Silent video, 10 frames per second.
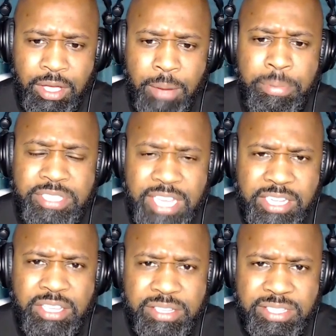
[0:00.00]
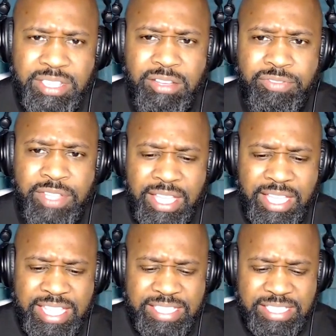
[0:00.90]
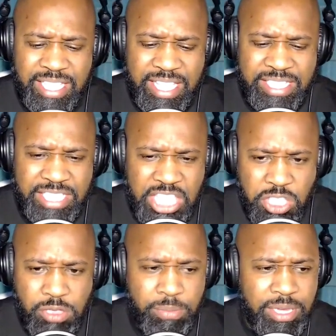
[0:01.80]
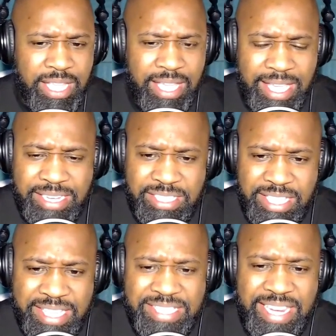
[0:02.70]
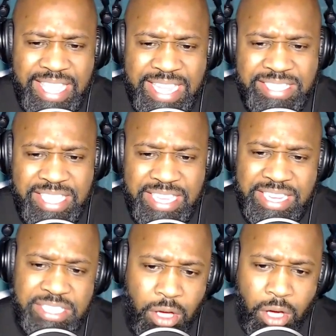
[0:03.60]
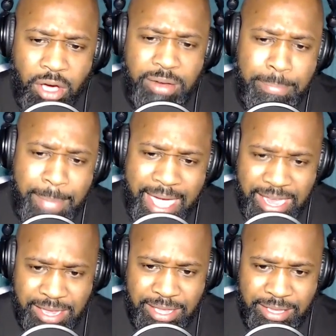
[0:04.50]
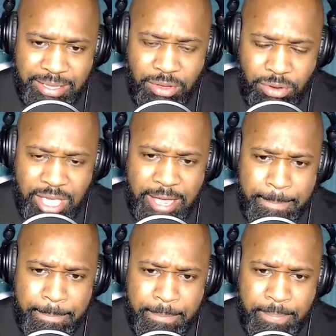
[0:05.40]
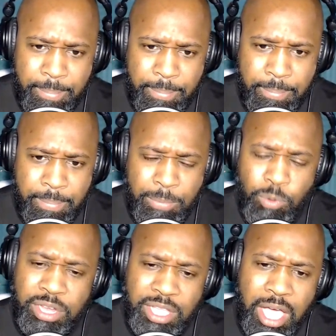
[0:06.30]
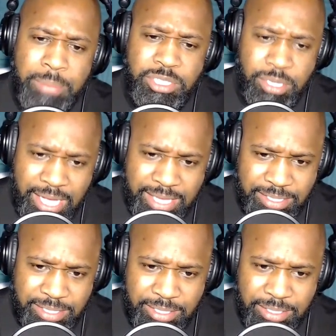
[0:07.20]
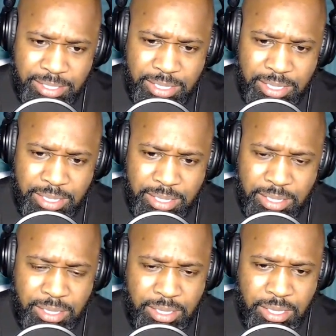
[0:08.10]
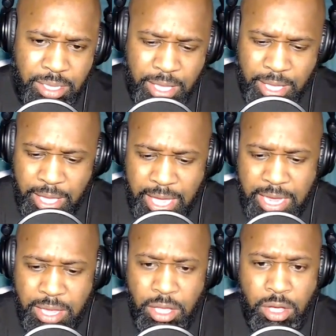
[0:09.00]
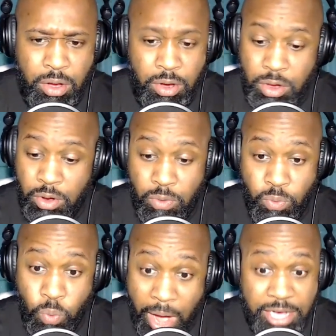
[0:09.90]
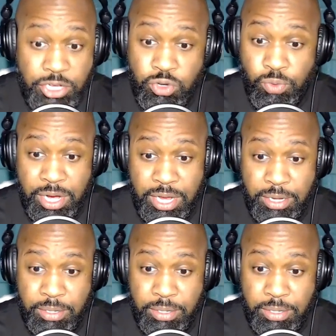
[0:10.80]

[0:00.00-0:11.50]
Protecting yourself, it's a human instinct. It's an instinct. It's automatic, okay? But when it comes to us, hey, why did you run?